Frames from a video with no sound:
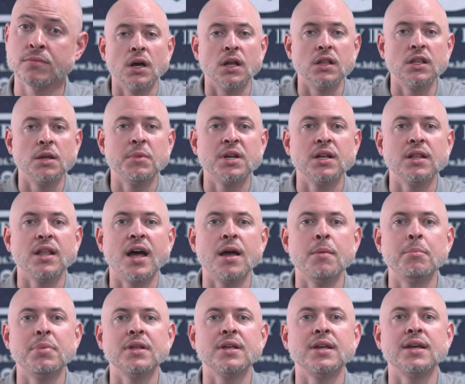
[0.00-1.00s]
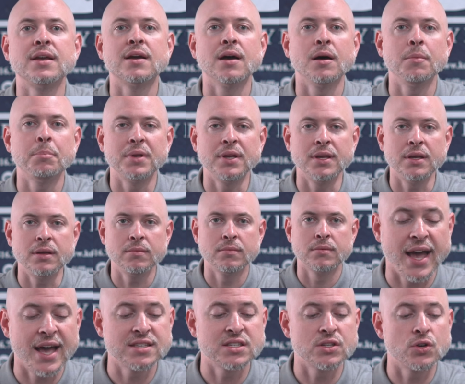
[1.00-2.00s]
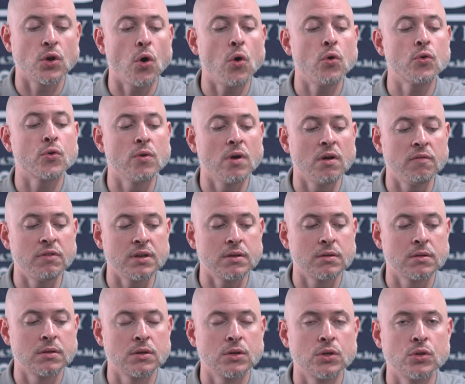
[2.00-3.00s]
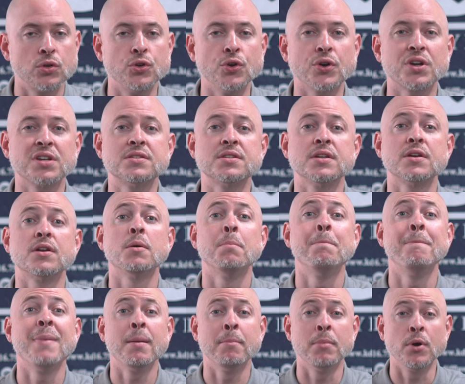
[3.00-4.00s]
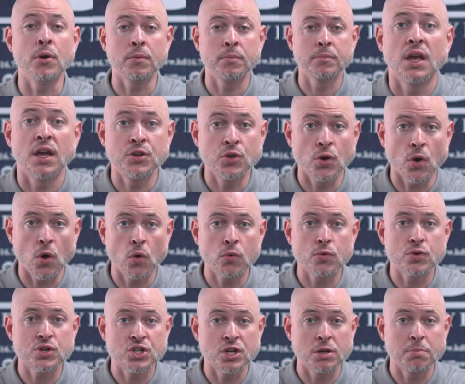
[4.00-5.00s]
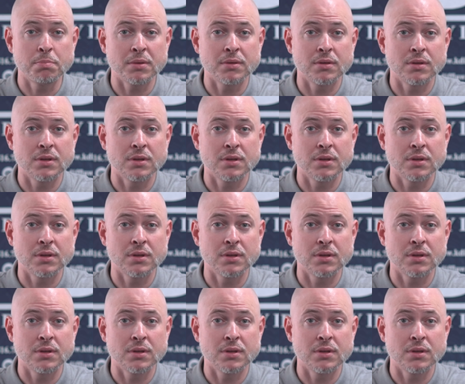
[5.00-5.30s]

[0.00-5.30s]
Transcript: A limited liability company, as an owner of it, you're considered a member, and your ownership